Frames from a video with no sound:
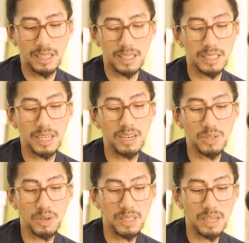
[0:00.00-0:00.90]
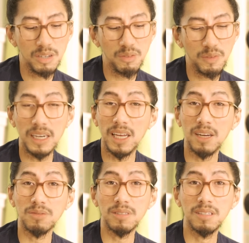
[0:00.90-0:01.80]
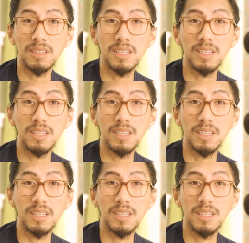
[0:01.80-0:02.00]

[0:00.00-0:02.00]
Because the Ten of Swords here, you'll find out